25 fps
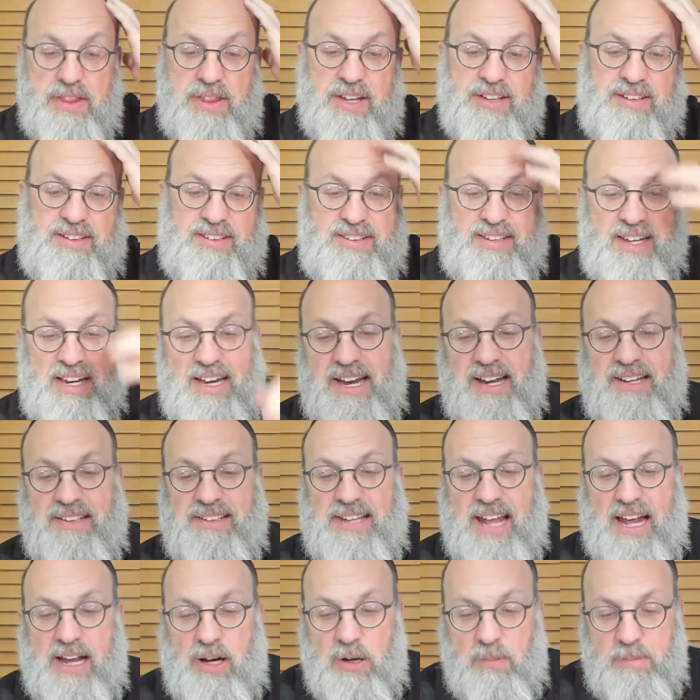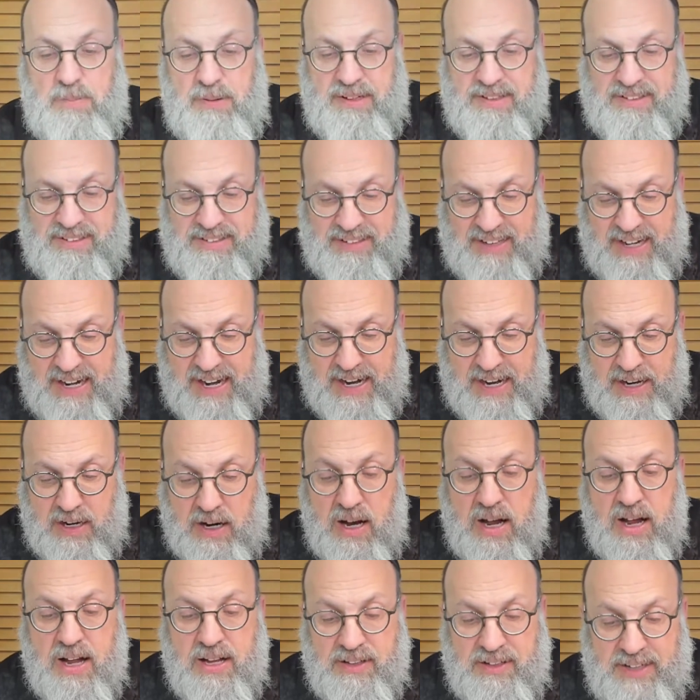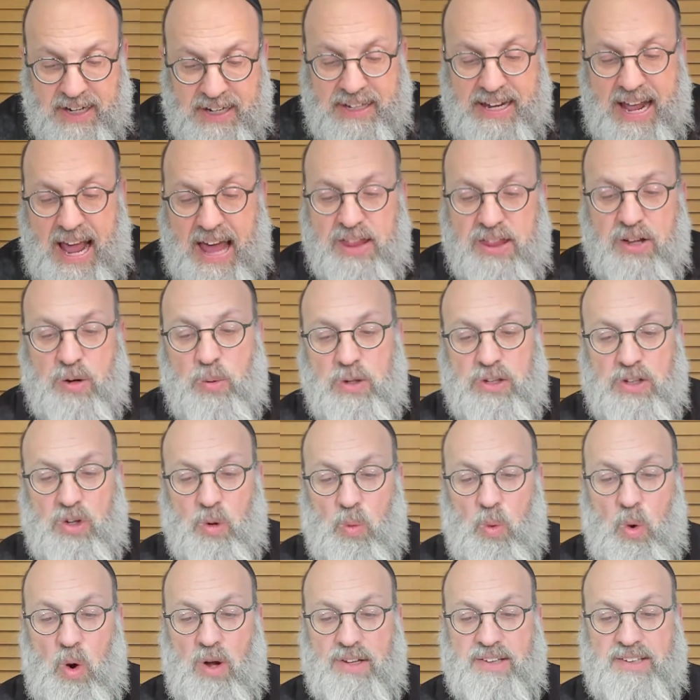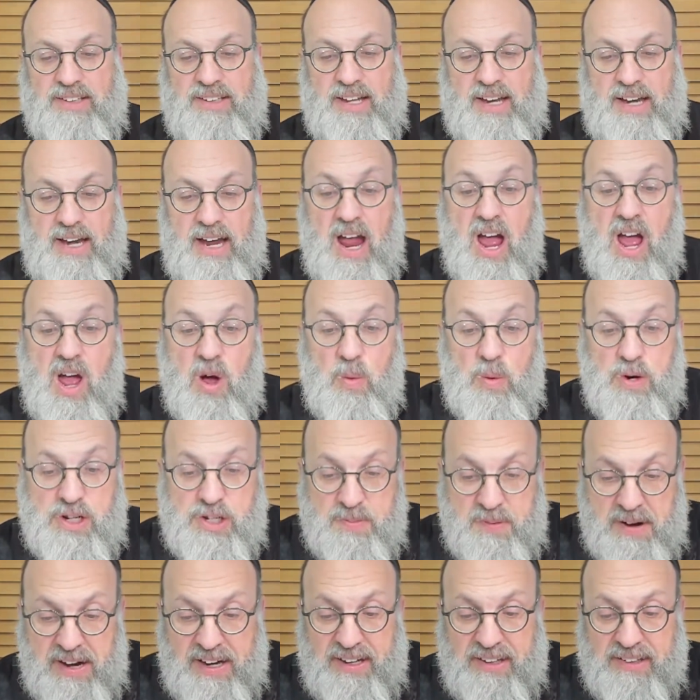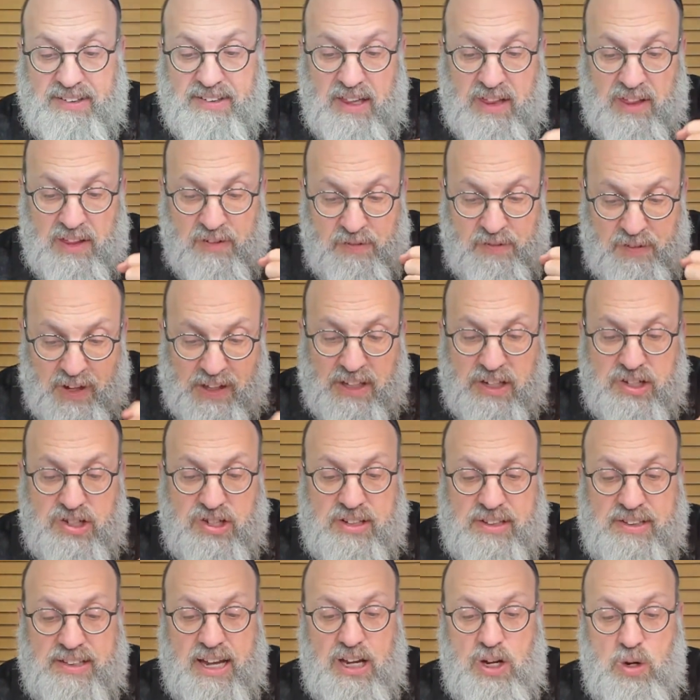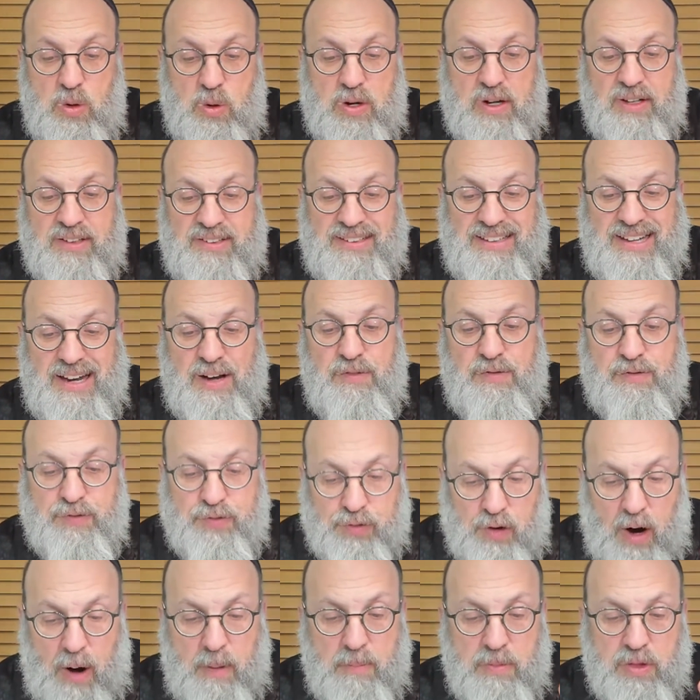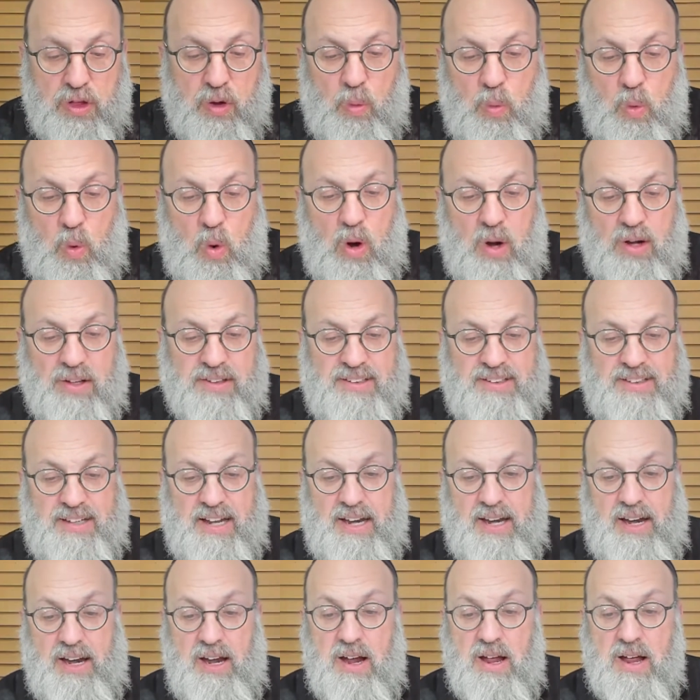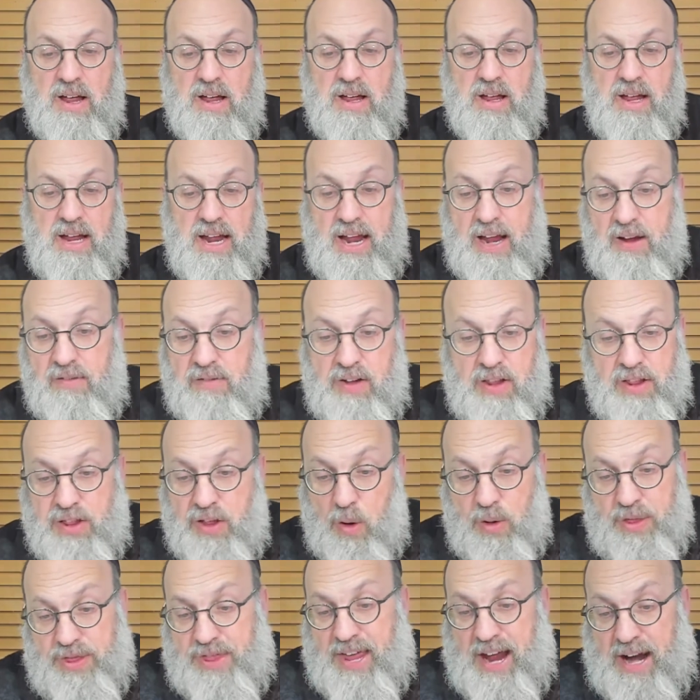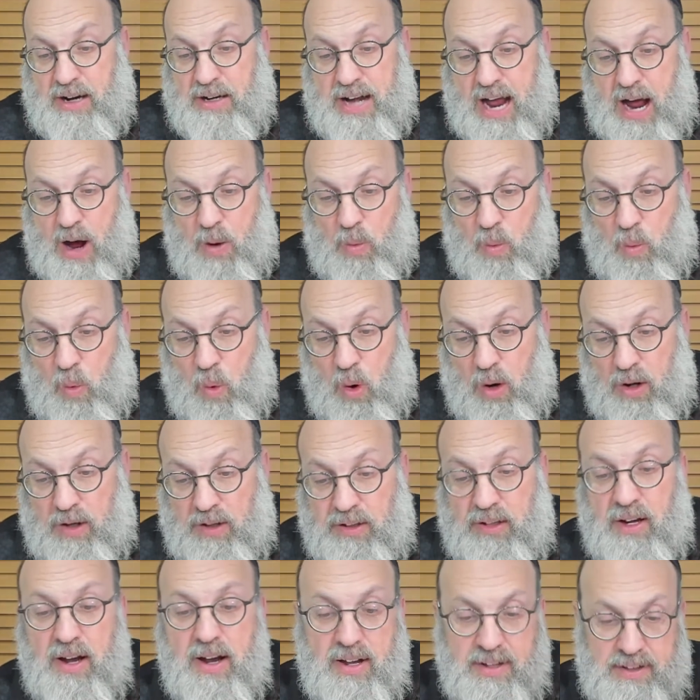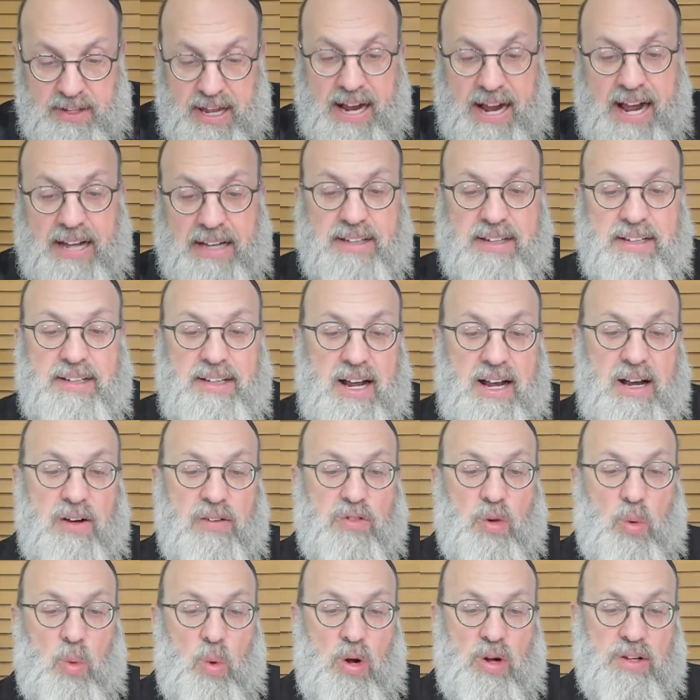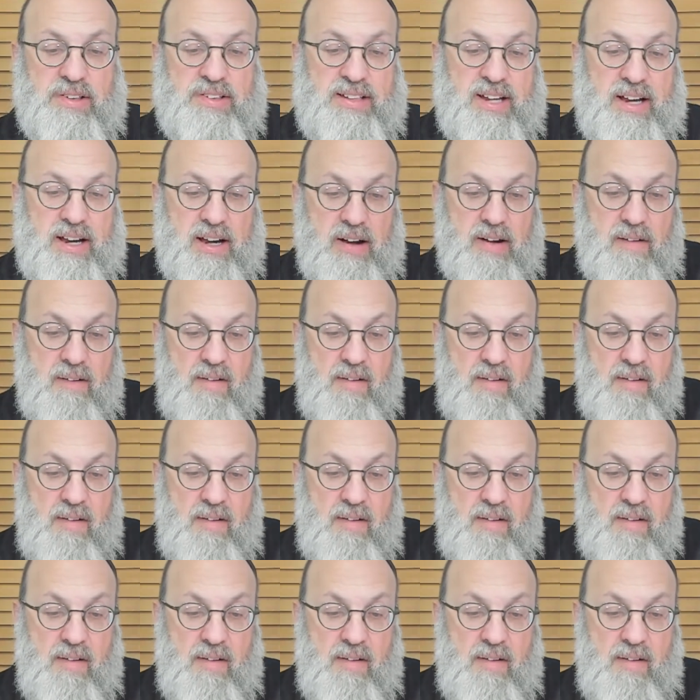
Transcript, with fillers: cities that could be seen together with the walled city, which means the villages that you could see from the walled city, even though they're not walled, they get the din of the walled city.